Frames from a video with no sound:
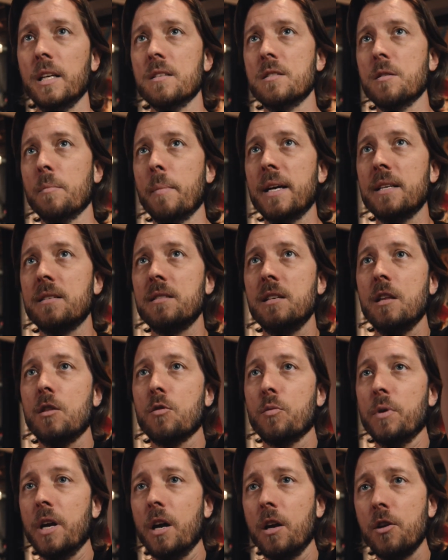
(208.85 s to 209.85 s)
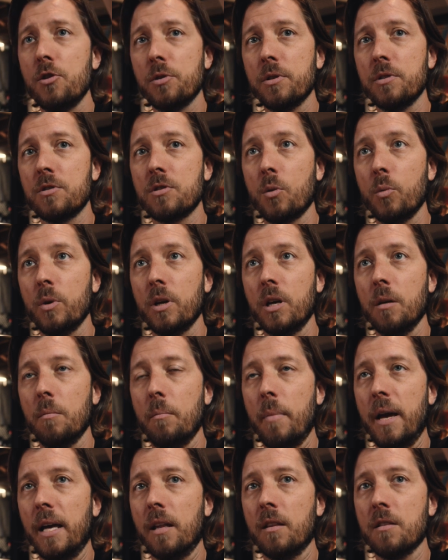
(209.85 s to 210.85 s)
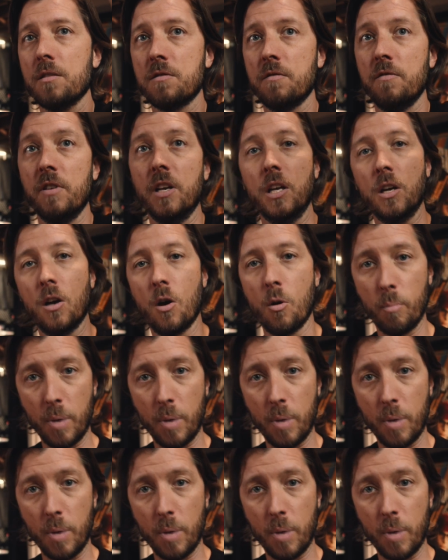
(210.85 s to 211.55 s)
into my C300 so we can make this video